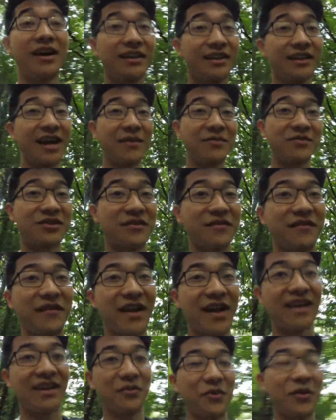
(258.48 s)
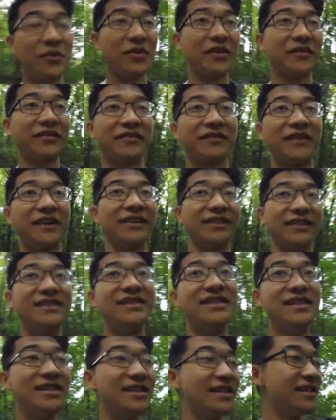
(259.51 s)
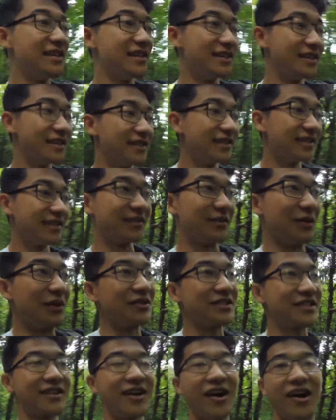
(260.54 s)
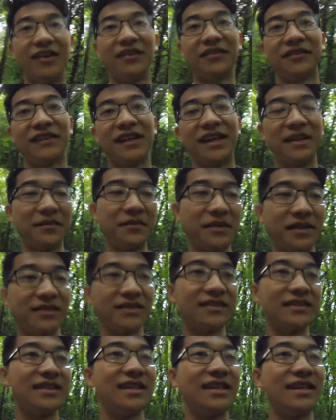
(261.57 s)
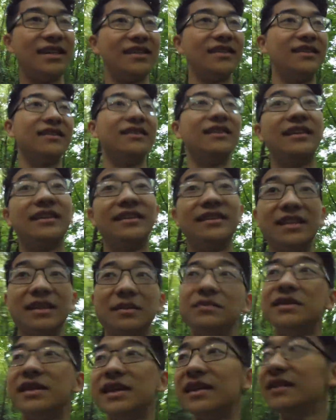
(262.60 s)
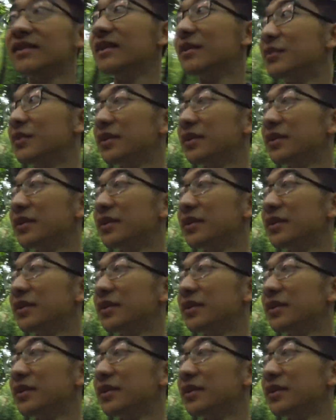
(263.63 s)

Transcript: capture the flag, where we have to find a well scarf that the person's hid, the other team's hidden, and we